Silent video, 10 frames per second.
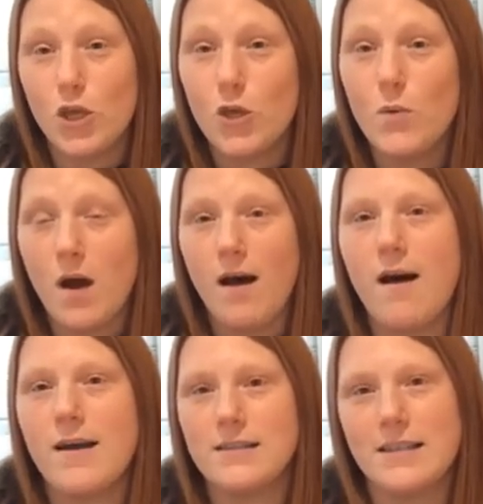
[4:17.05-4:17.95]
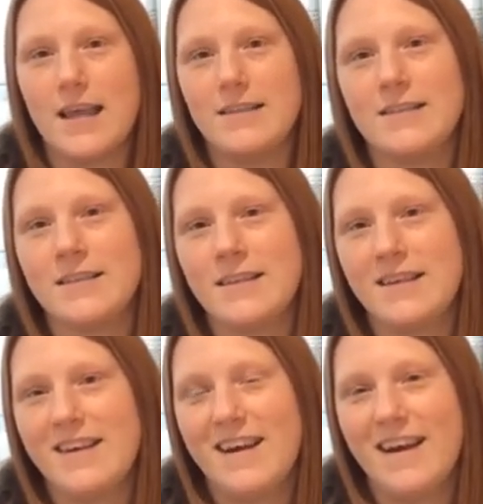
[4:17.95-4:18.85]
You are a saint,
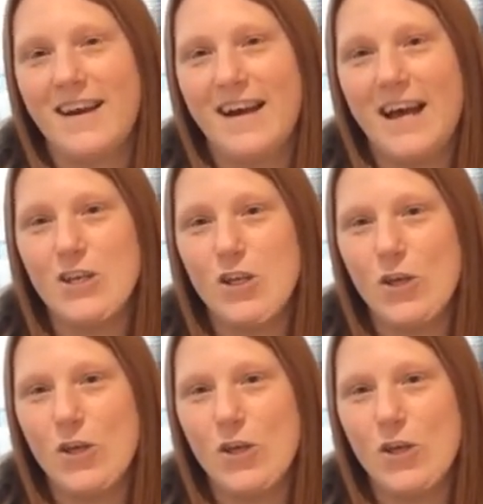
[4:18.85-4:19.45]
and